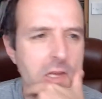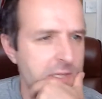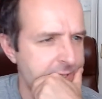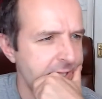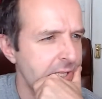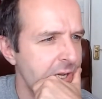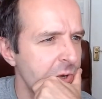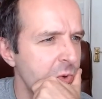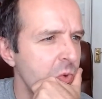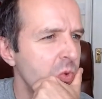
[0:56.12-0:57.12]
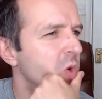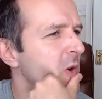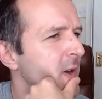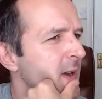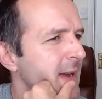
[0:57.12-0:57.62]
So
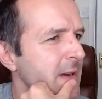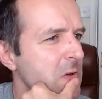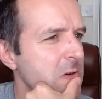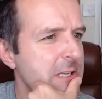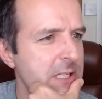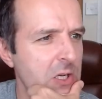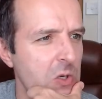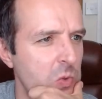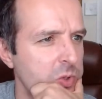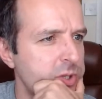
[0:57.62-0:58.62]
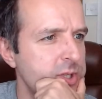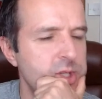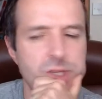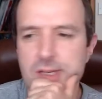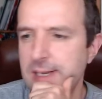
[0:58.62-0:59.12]
I had a look at
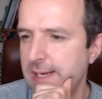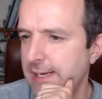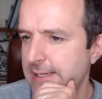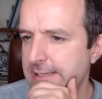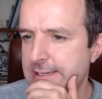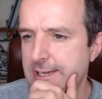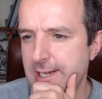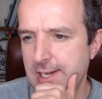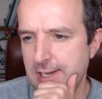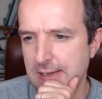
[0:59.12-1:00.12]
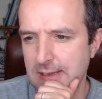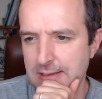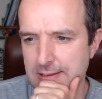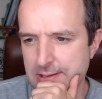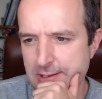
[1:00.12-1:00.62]
solds, and there
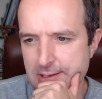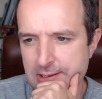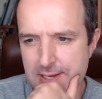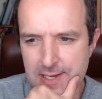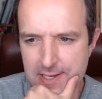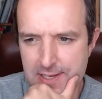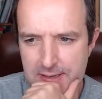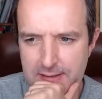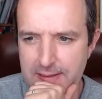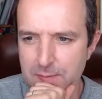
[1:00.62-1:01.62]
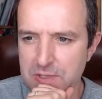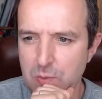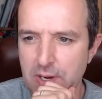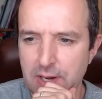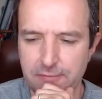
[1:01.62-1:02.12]
was
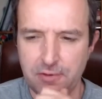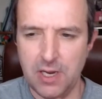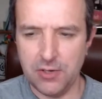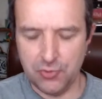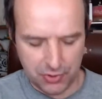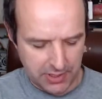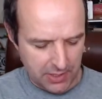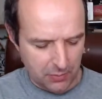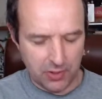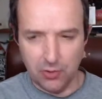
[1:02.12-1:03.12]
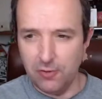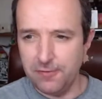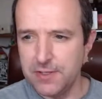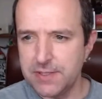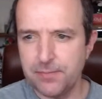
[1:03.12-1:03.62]
one up for 100 and it went on
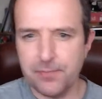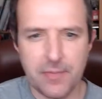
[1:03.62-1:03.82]
offers.